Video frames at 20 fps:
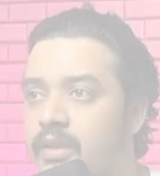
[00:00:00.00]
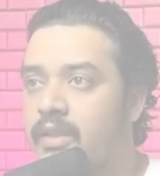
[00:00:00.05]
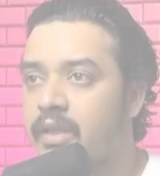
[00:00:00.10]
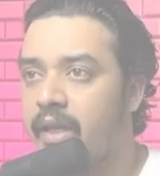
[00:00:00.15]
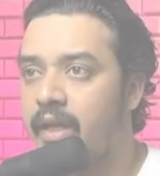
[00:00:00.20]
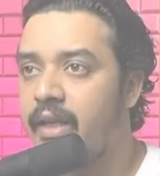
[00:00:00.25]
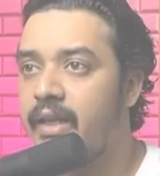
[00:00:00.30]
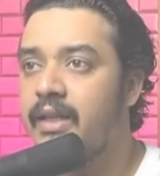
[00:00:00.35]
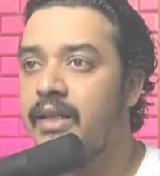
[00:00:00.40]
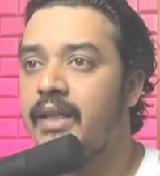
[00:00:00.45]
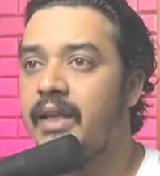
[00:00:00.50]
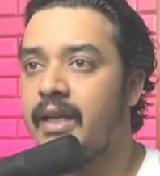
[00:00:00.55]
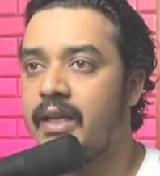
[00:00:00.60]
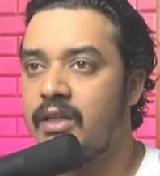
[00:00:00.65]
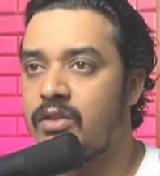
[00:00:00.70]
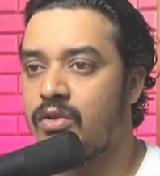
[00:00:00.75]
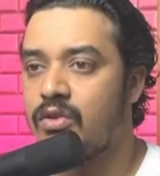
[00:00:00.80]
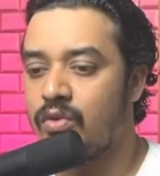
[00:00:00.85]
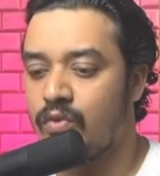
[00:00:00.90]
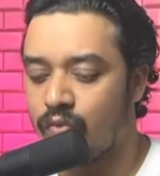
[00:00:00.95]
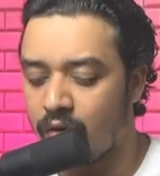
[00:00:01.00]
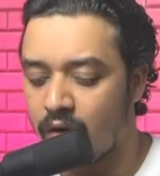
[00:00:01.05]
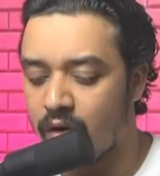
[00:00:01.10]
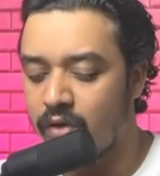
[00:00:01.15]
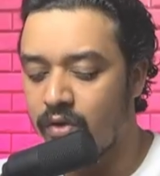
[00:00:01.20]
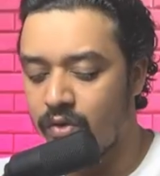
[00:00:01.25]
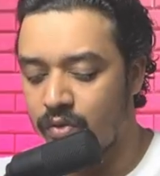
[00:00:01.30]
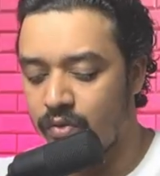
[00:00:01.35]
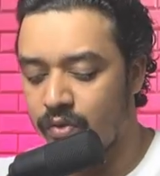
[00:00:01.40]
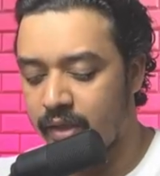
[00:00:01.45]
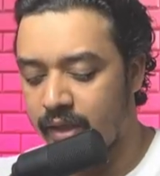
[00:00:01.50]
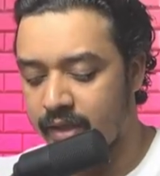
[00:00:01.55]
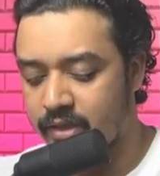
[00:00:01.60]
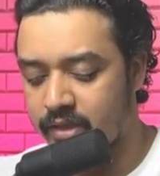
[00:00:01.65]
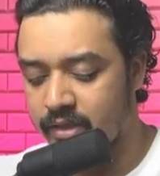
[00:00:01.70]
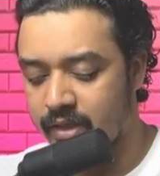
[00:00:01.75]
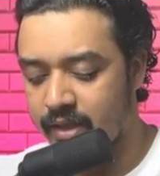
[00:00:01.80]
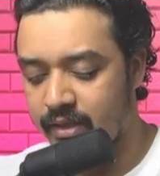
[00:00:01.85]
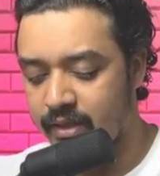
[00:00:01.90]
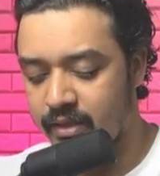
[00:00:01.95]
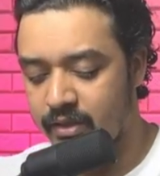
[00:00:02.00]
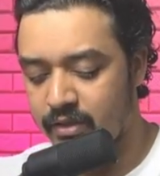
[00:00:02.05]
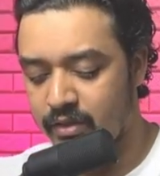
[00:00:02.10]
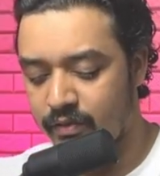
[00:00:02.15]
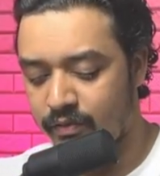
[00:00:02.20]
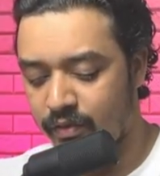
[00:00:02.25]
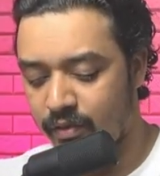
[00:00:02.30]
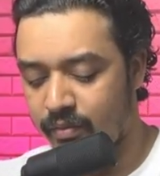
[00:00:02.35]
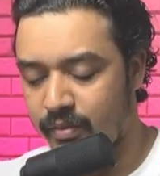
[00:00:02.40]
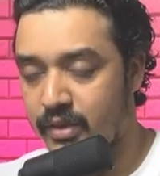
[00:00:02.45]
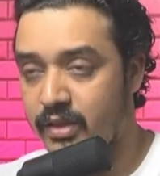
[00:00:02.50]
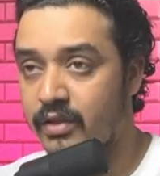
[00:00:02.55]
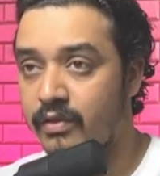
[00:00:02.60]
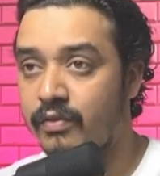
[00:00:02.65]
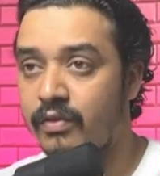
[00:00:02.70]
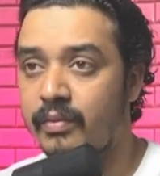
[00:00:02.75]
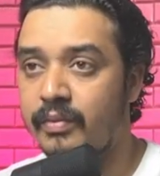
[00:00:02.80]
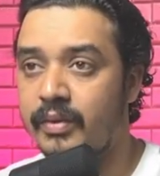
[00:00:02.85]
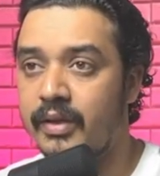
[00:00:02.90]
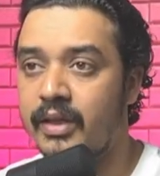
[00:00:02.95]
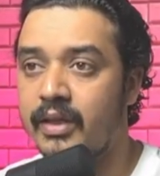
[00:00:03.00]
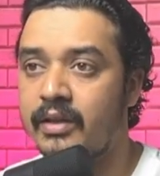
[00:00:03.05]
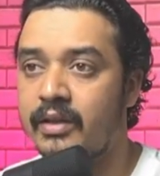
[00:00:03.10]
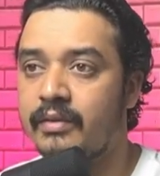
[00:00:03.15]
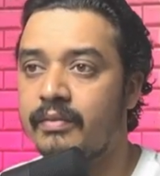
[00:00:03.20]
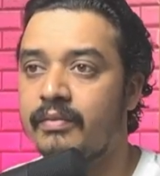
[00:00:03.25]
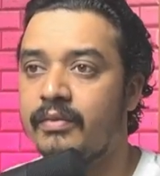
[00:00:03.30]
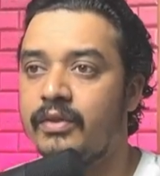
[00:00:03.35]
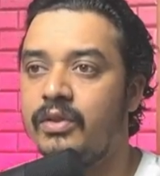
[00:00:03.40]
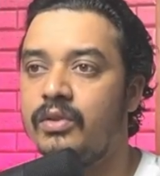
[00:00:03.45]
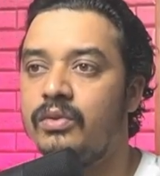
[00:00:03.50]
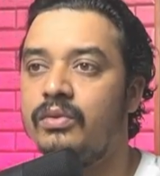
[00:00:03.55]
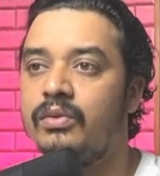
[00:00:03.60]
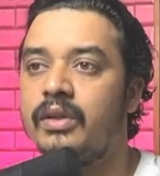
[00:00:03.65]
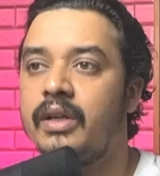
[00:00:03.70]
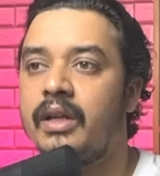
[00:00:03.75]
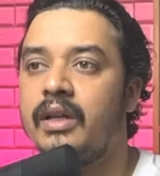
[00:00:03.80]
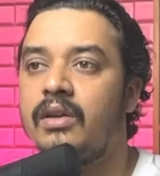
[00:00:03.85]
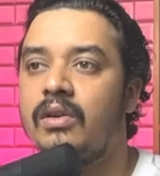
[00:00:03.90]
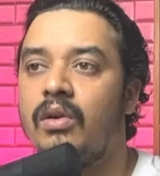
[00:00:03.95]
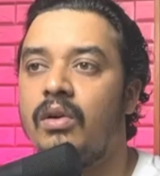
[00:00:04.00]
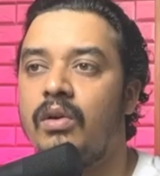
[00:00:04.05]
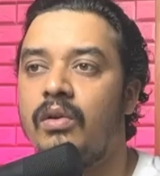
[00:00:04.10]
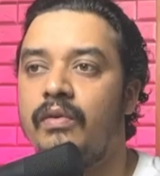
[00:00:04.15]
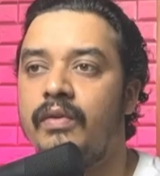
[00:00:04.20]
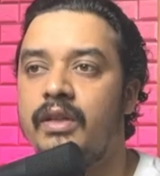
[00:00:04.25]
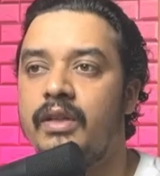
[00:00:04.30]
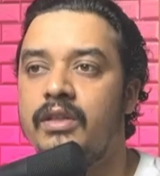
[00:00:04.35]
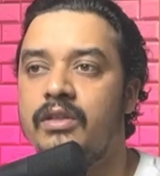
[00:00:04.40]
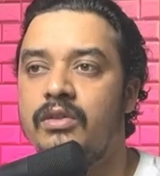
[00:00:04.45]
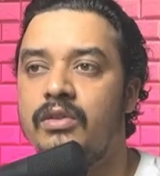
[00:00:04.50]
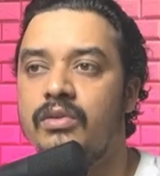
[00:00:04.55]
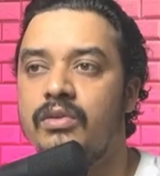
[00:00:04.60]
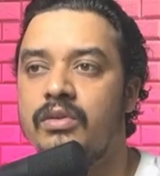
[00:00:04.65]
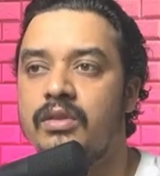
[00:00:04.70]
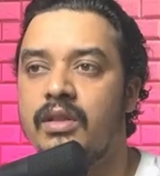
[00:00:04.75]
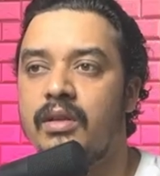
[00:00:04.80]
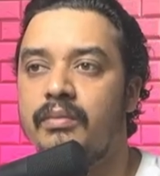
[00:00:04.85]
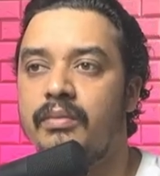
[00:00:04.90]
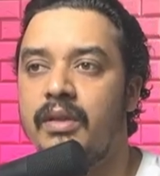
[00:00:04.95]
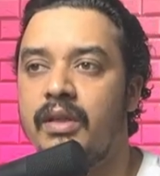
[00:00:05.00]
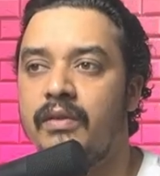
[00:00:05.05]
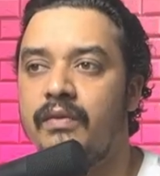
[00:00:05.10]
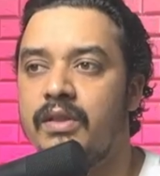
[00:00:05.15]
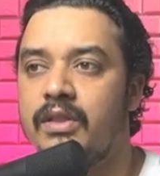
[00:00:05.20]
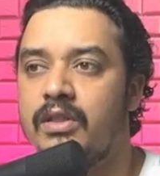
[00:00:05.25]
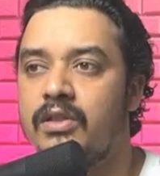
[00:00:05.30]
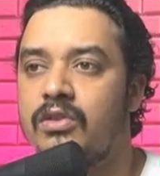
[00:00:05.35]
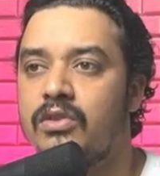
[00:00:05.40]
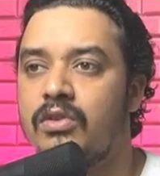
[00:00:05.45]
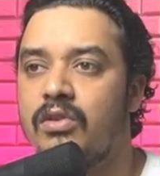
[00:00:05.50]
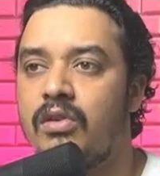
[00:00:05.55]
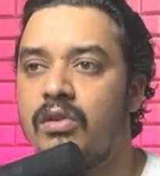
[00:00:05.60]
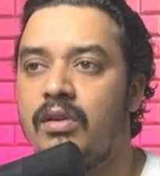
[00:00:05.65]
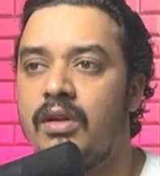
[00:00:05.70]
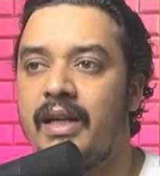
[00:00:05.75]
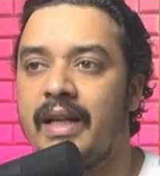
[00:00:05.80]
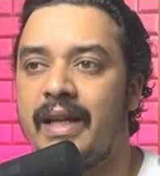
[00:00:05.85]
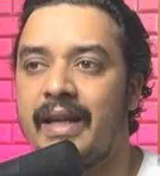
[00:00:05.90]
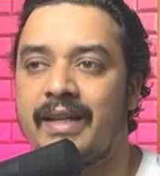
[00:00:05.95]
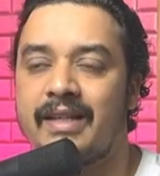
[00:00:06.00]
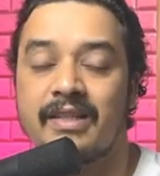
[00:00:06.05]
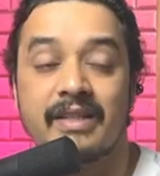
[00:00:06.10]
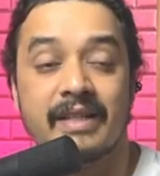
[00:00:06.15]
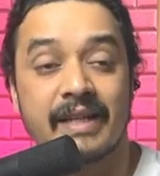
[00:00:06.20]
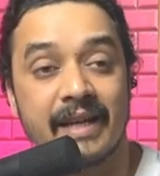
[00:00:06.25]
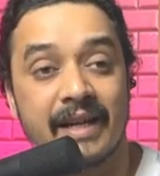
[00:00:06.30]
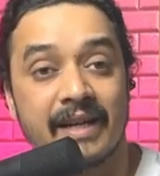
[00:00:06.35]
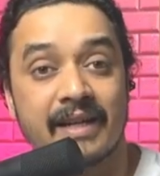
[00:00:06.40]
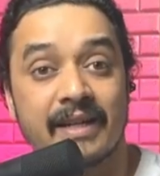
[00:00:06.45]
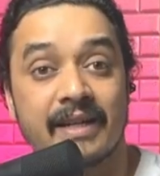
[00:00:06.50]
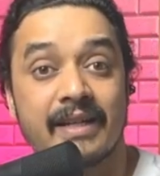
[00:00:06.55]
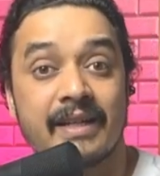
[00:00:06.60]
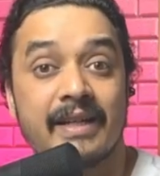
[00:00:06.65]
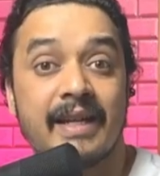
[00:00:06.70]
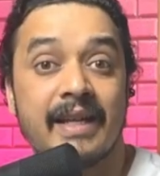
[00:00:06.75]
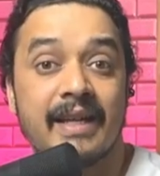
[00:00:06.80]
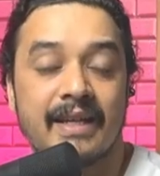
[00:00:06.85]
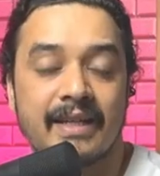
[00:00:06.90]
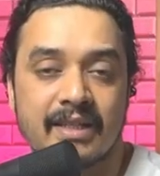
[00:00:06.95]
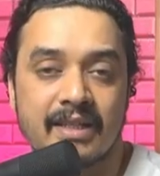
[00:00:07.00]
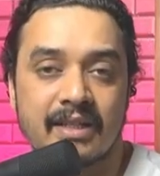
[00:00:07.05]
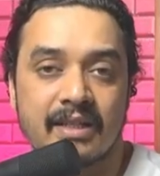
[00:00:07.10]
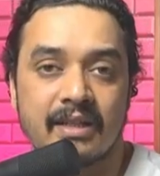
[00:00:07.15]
In case you want to extract this information from here, you can always use something which is called extract text,